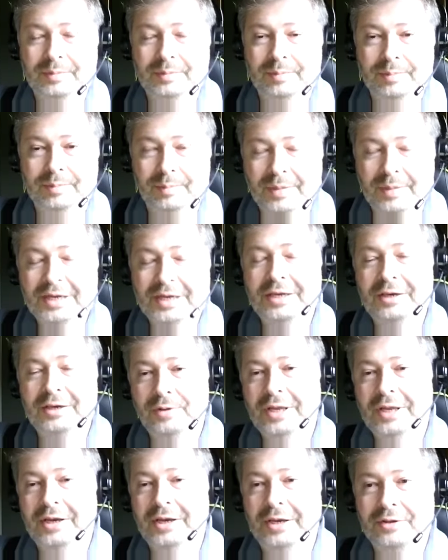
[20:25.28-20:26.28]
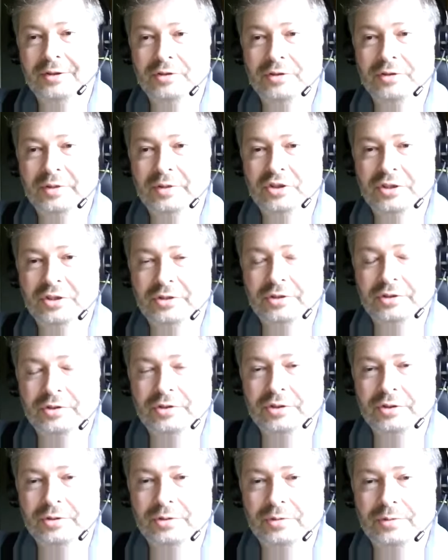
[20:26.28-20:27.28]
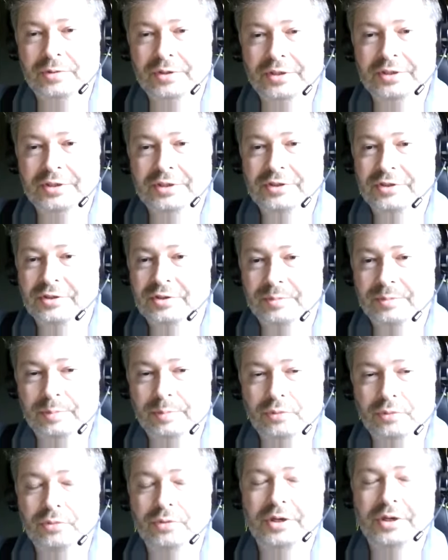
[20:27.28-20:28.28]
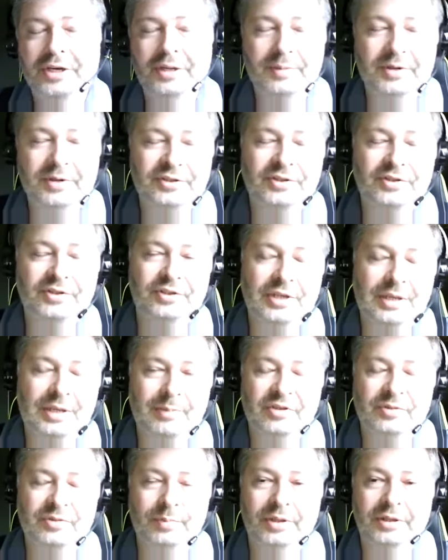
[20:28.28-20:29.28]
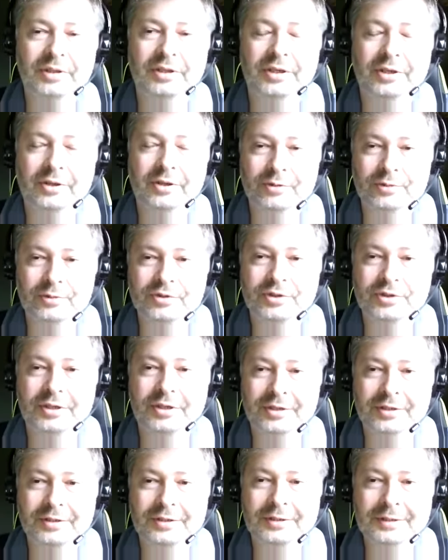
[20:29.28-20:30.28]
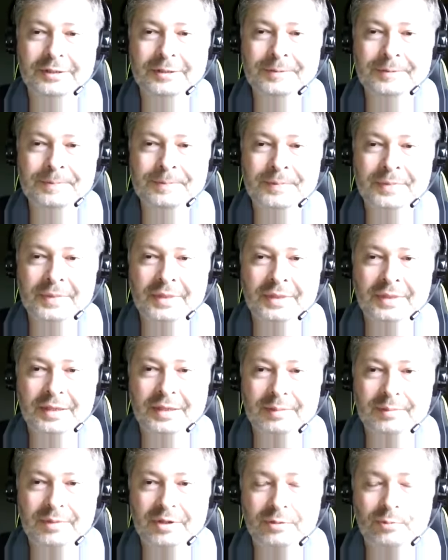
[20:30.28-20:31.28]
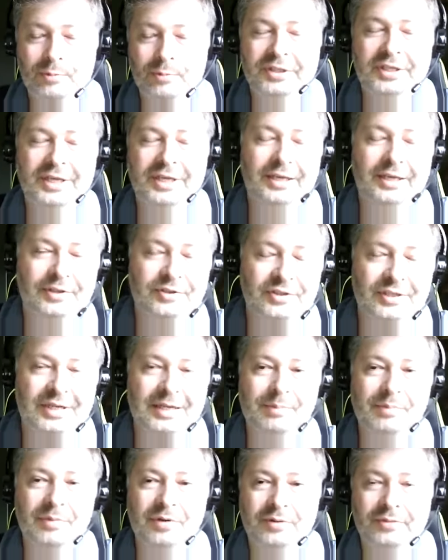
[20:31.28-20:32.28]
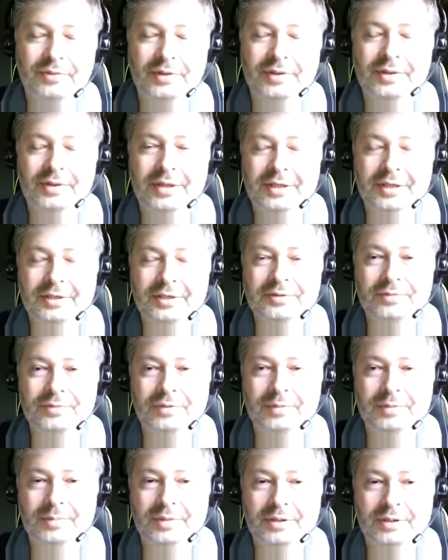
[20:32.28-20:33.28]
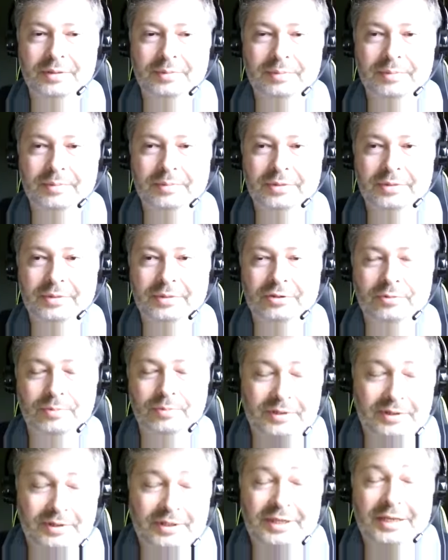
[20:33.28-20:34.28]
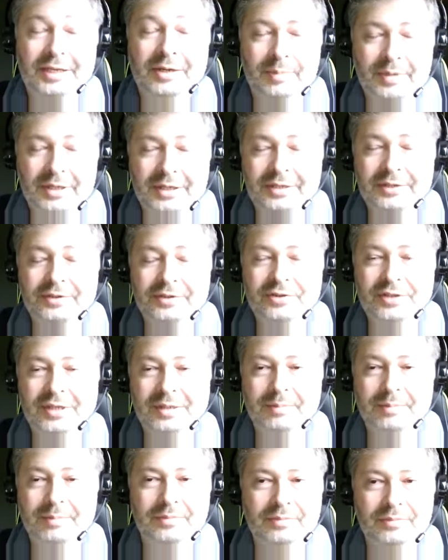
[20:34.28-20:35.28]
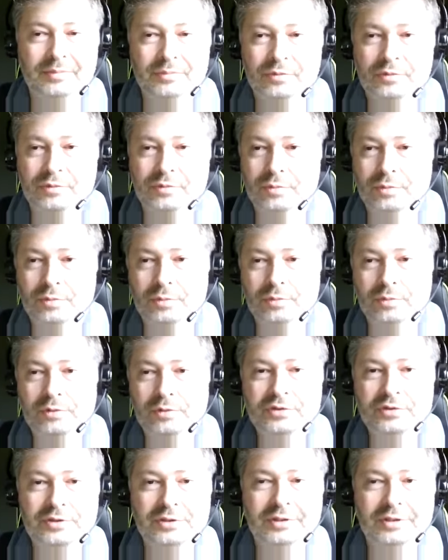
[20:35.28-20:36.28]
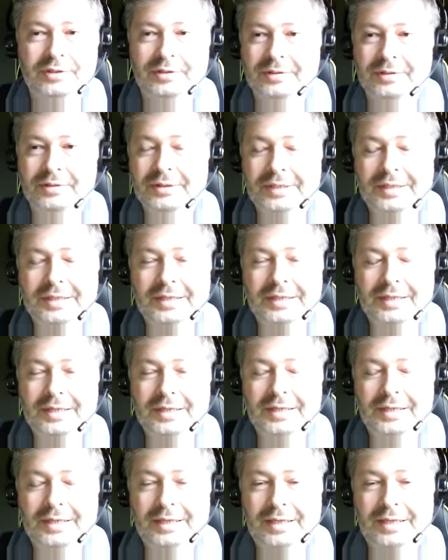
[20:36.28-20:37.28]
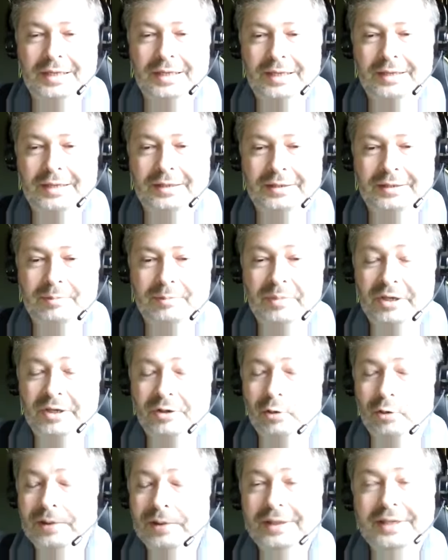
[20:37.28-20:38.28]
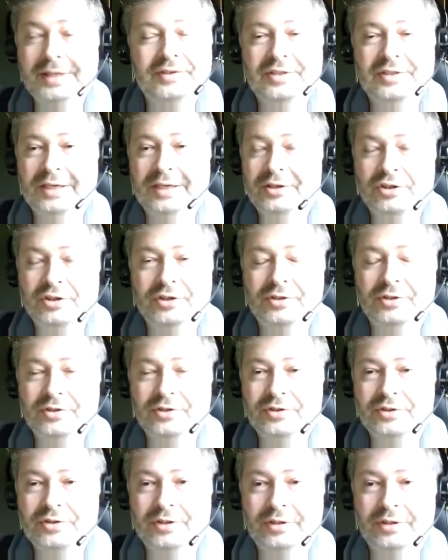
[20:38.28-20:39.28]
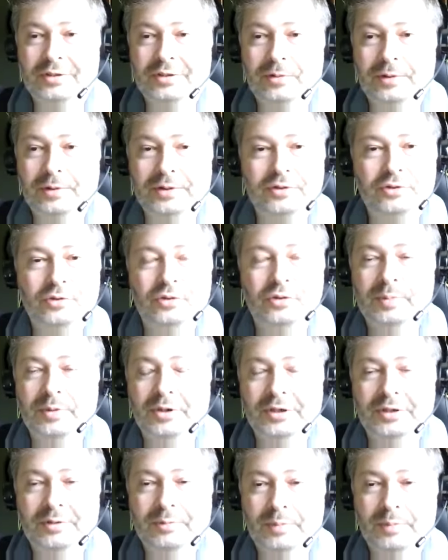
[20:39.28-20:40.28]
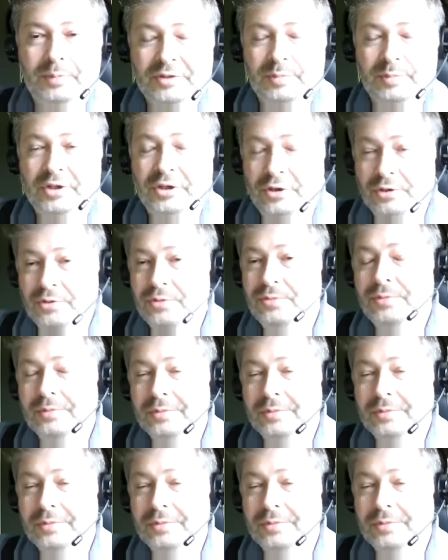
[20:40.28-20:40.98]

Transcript: migrating to Magento 2 is pretty much the same as building a new site. I mean, we take some of the things from Magento, the database, some rules, but all the extensions, all the third party must be new,